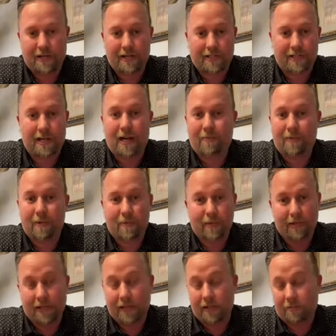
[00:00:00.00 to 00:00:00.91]
try to stop
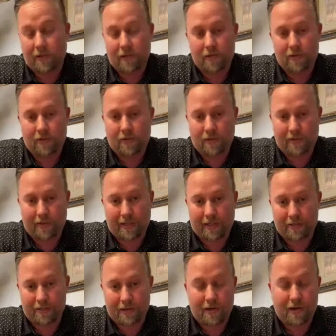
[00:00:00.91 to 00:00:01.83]
them or get them closer so
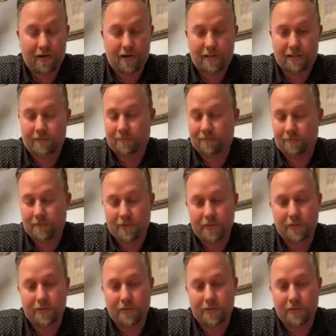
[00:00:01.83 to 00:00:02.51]
I can draw and